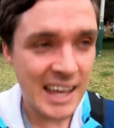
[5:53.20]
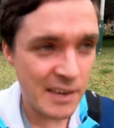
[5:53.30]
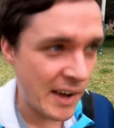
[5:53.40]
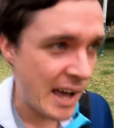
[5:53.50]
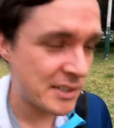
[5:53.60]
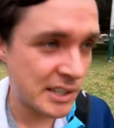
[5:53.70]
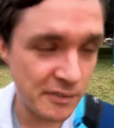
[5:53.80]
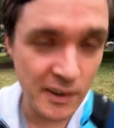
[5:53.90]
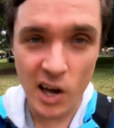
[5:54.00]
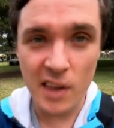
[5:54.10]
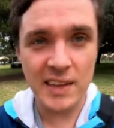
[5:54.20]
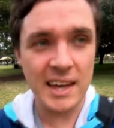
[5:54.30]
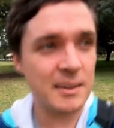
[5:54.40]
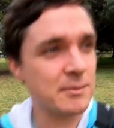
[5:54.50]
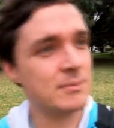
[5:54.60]
If I have to defer,
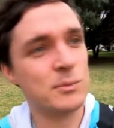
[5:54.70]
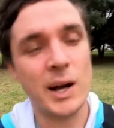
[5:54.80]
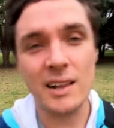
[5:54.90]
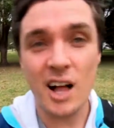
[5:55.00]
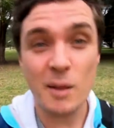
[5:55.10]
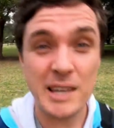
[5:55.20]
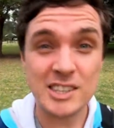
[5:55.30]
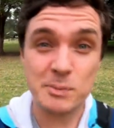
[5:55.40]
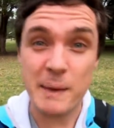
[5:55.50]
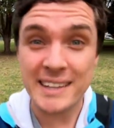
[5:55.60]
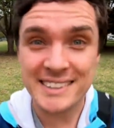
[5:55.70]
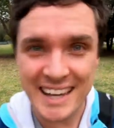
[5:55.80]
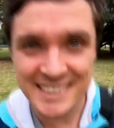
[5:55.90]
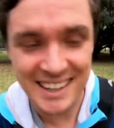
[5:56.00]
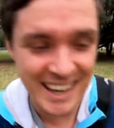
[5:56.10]
then, well, I'll be a
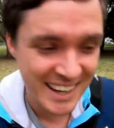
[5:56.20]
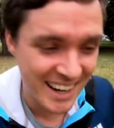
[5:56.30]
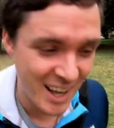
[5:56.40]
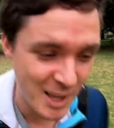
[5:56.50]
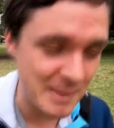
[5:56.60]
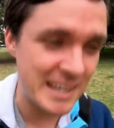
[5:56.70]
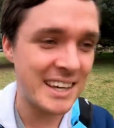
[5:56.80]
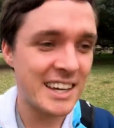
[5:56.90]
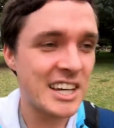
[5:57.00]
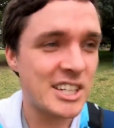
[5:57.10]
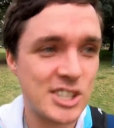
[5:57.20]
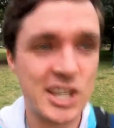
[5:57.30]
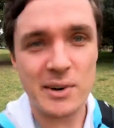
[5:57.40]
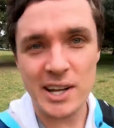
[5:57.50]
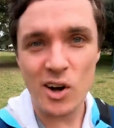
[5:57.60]
spectator and I'll be
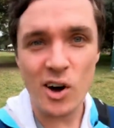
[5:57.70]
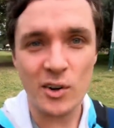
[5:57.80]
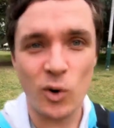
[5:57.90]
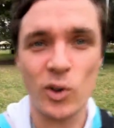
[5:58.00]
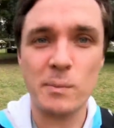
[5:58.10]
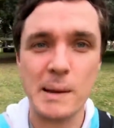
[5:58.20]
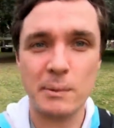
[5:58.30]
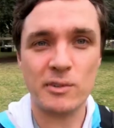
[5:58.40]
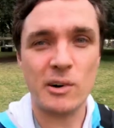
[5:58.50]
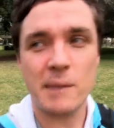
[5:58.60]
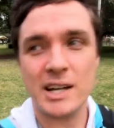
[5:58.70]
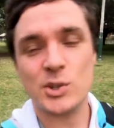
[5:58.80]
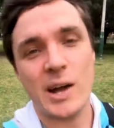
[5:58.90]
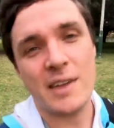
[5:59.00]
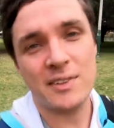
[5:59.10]
cheering on all the people from my
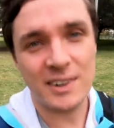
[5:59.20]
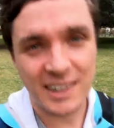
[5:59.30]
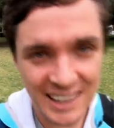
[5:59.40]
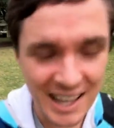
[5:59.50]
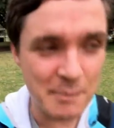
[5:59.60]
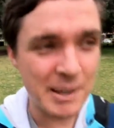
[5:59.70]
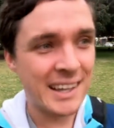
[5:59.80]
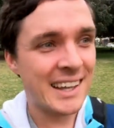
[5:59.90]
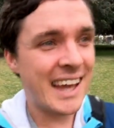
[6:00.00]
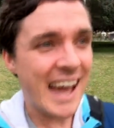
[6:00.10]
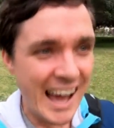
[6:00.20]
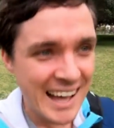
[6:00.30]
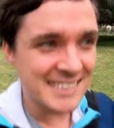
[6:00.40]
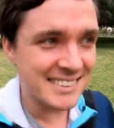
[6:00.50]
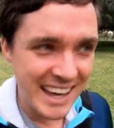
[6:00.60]
triathlon club
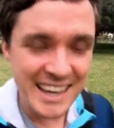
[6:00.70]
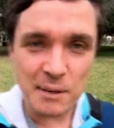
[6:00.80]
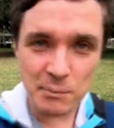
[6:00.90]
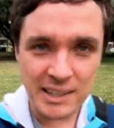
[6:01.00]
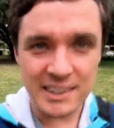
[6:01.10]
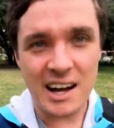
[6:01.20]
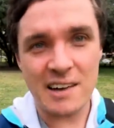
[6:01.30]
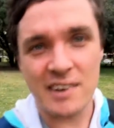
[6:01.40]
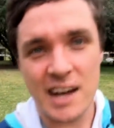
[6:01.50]
as they complete the Half